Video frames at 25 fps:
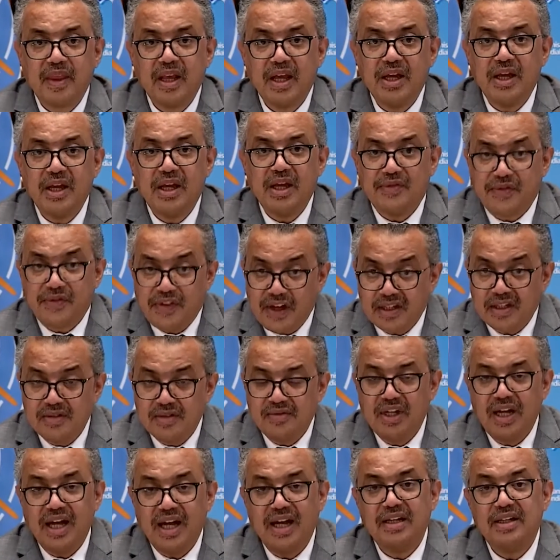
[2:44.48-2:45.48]

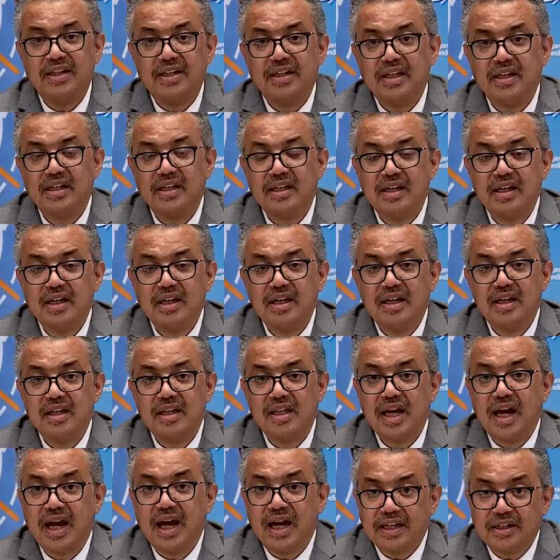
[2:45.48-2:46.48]
effectively ending
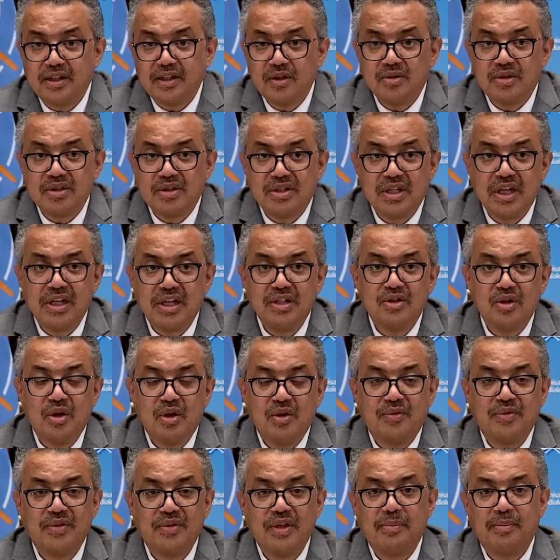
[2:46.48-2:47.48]
the acute stage
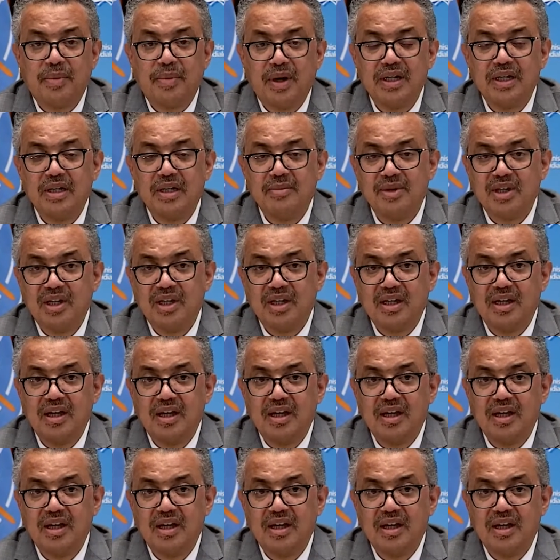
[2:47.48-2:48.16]
of the pandemic